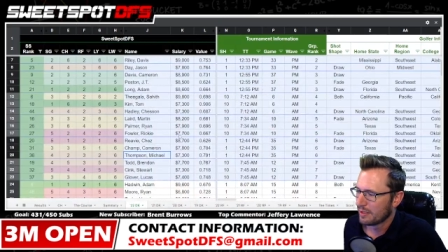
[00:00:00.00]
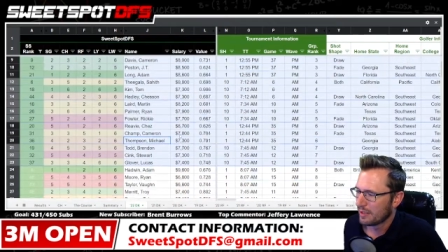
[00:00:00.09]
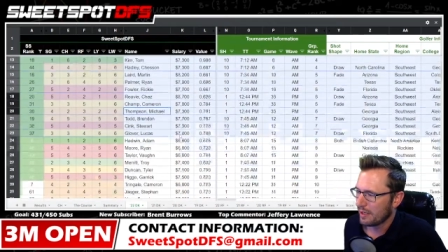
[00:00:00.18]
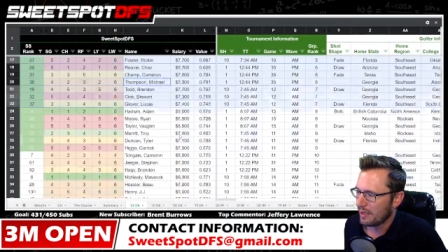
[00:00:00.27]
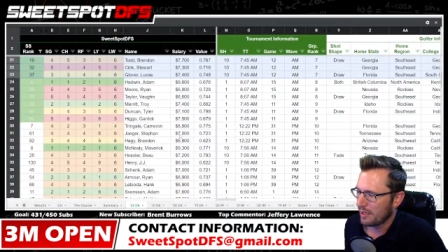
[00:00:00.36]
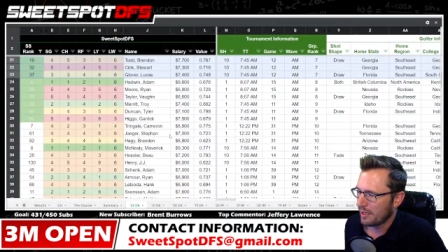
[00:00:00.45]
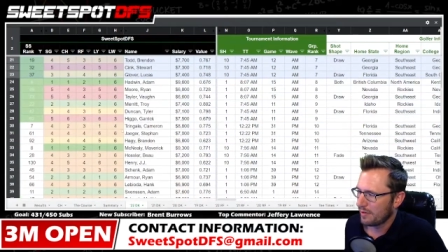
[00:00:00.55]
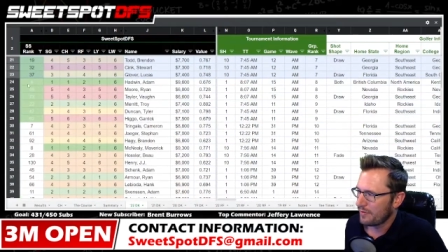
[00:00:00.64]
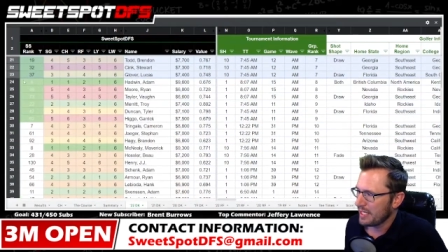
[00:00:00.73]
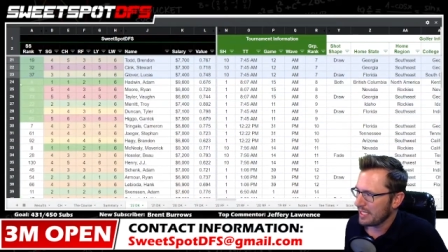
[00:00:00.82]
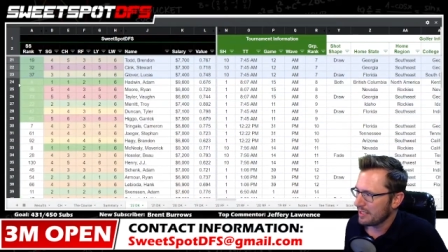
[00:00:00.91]
uh,
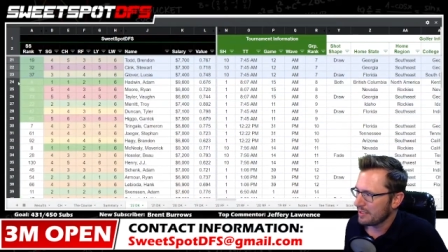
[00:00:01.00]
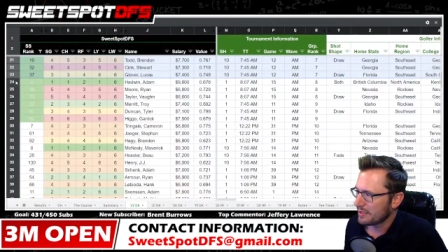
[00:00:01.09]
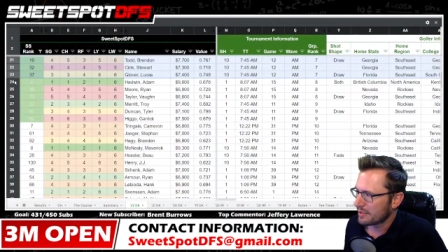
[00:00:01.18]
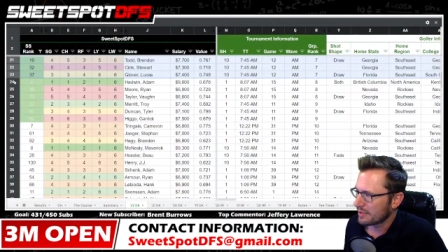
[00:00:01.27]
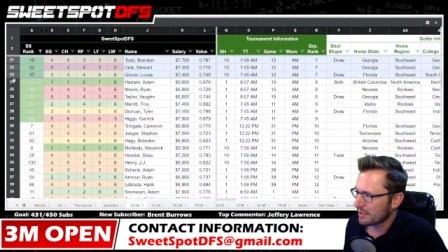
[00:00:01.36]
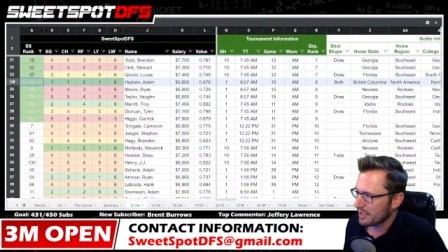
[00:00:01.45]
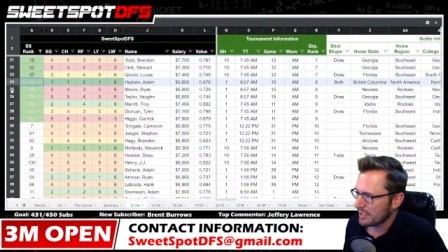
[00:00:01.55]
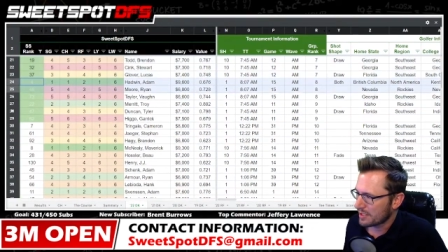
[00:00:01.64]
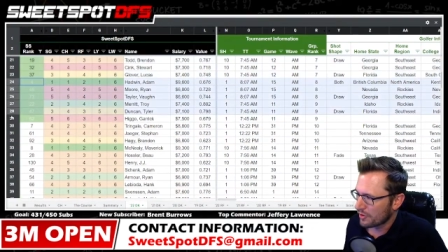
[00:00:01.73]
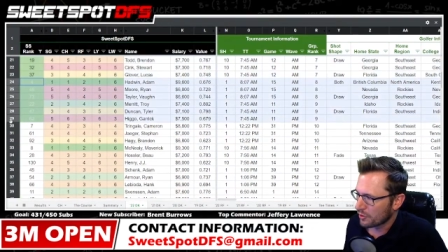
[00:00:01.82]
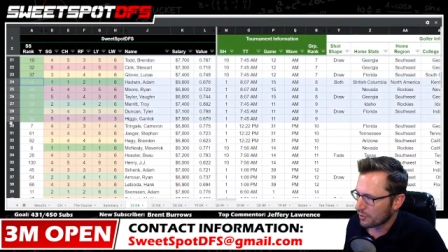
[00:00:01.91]
these these
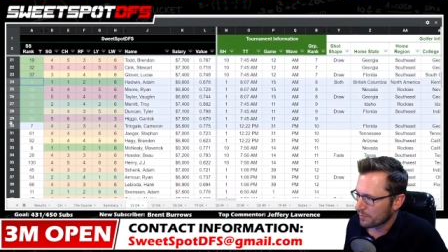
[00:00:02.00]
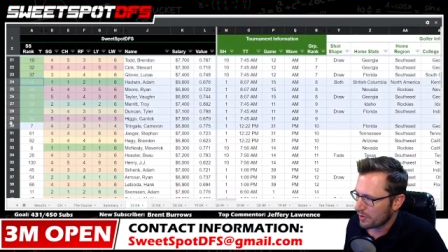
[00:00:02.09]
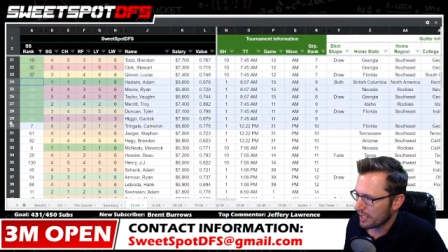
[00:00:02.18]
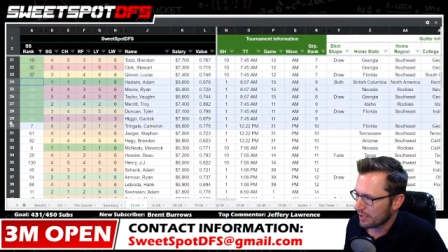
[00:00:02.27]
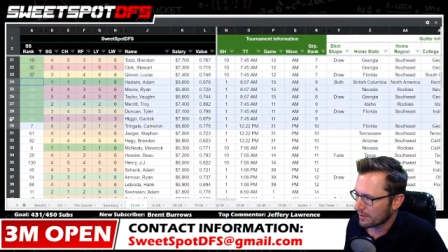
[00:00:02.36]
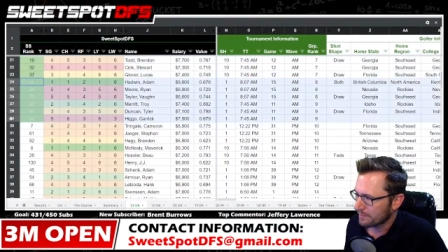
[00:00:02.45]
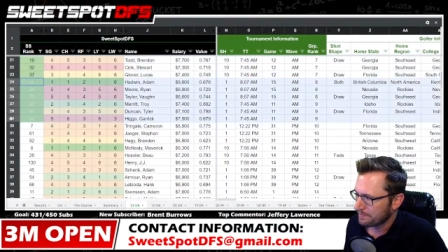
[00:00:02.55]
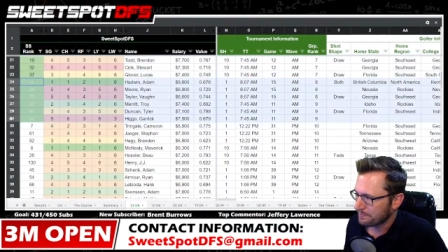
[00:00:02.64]
other groups right here,